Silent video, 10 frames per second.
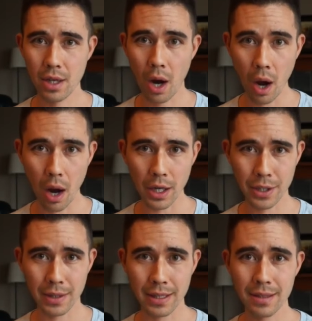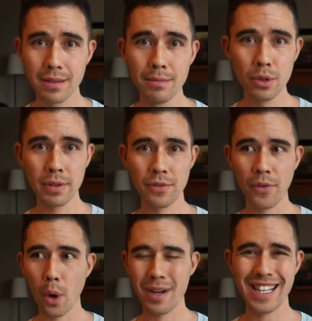Conquering, moving
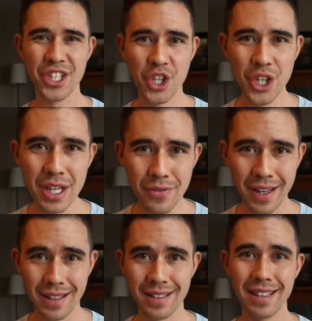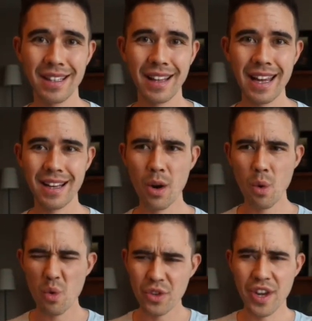forward, achieving, like,
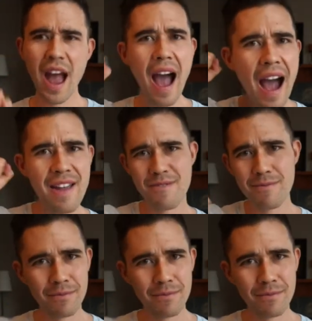yeah,